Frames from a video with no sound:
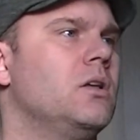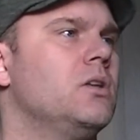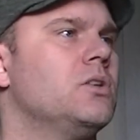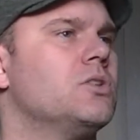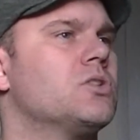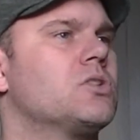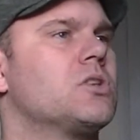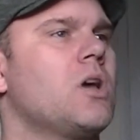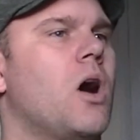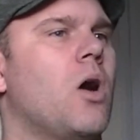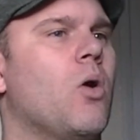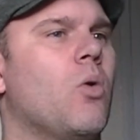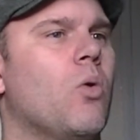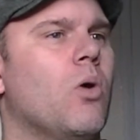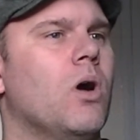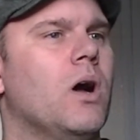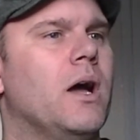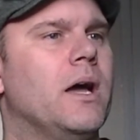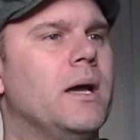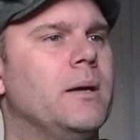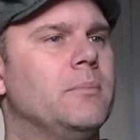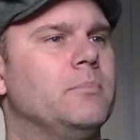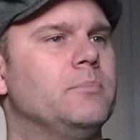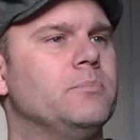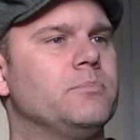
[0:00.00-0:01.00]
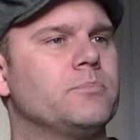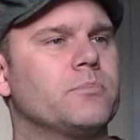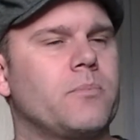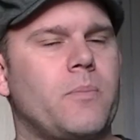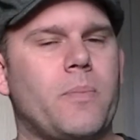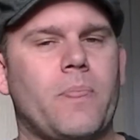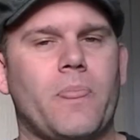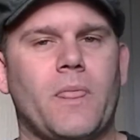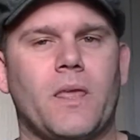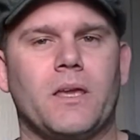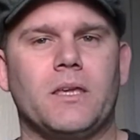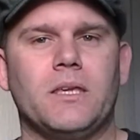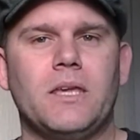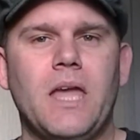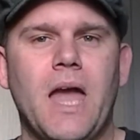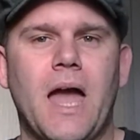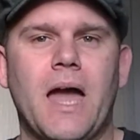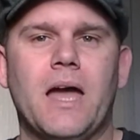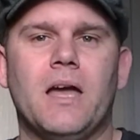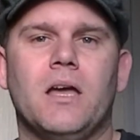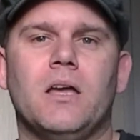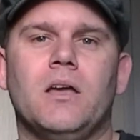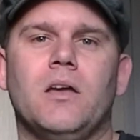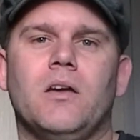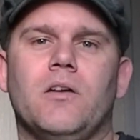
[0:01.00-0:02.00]
So,
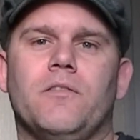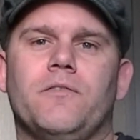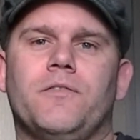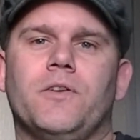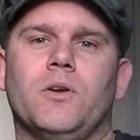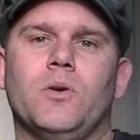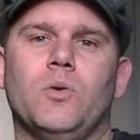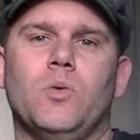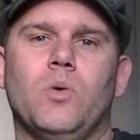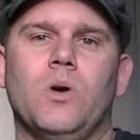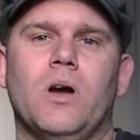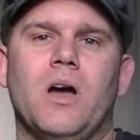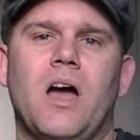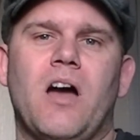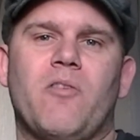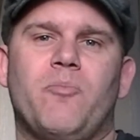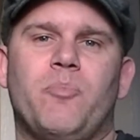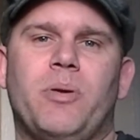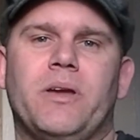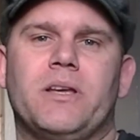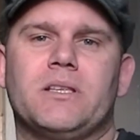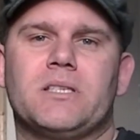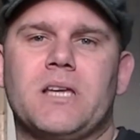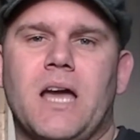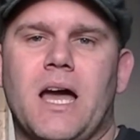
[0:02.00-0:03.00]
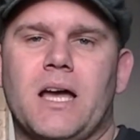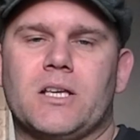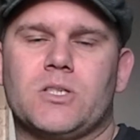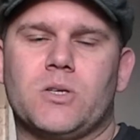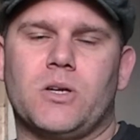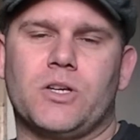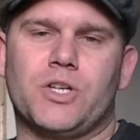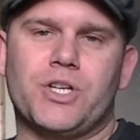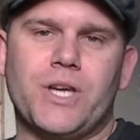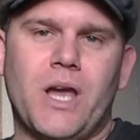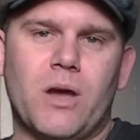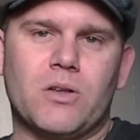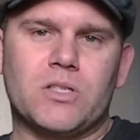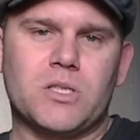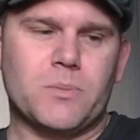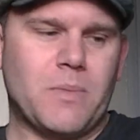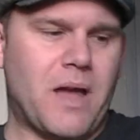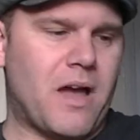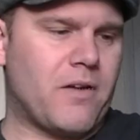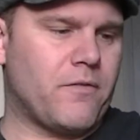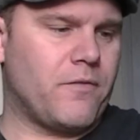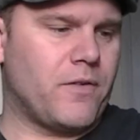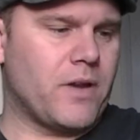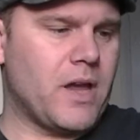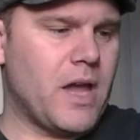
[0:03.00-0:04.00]
yeah, a few I've picked out, so I'll shout them
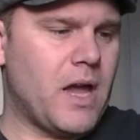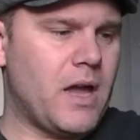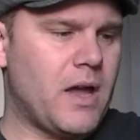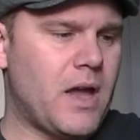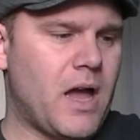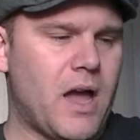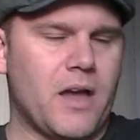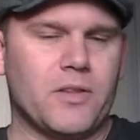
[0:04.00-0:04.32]
out for you.